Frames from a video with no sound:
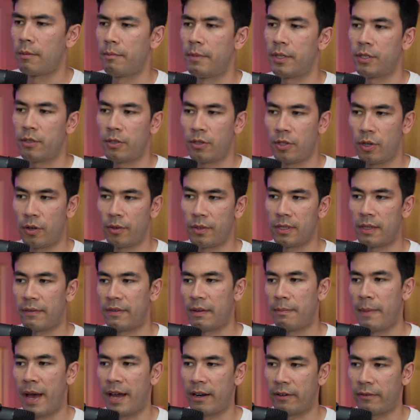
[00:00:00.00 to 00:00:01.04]
Mr. Jones
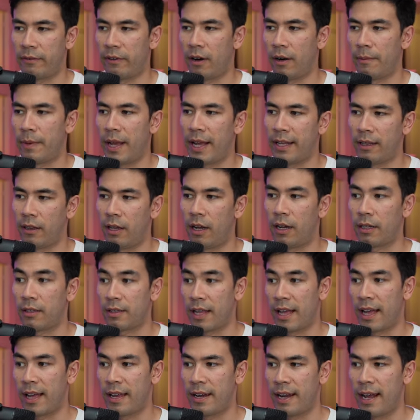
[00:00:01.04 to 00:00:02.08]
of the manor farm had
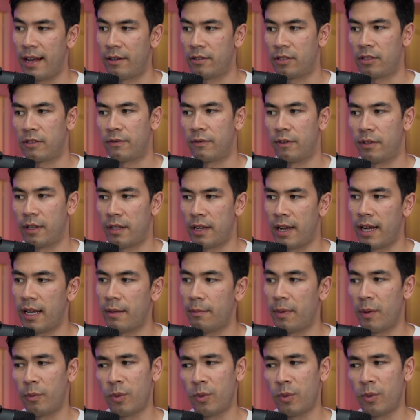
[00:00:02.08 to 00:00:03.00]
locked the hen houses for the night,